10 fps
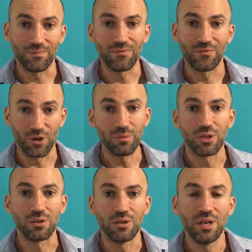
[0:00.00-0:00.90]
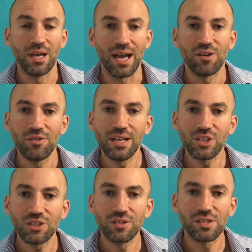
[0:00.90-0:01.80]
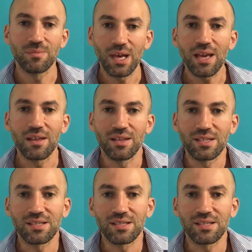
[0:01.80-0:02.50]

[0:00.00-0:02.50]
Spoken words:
from you, and really shows them, hey,